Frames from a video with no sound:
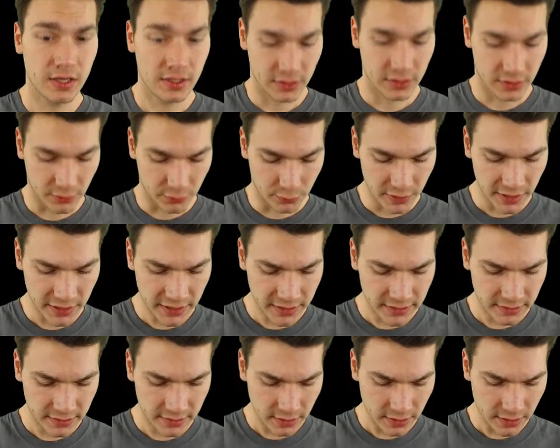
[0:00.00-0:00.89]
The
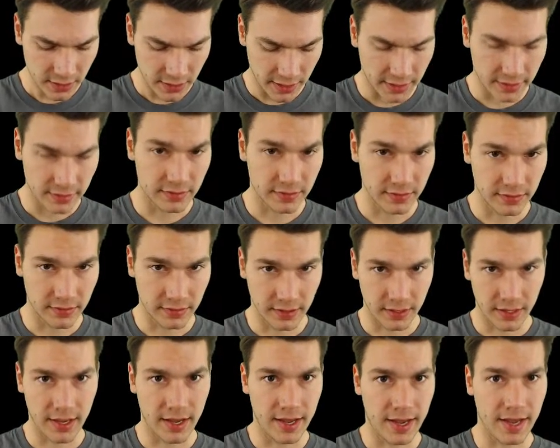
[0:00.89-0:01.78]
reason, and
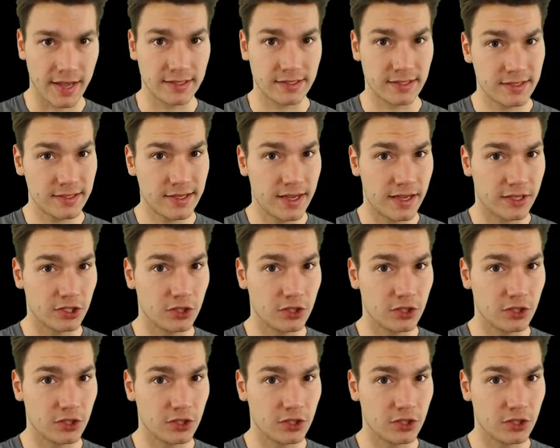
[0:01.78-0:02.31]
as I said,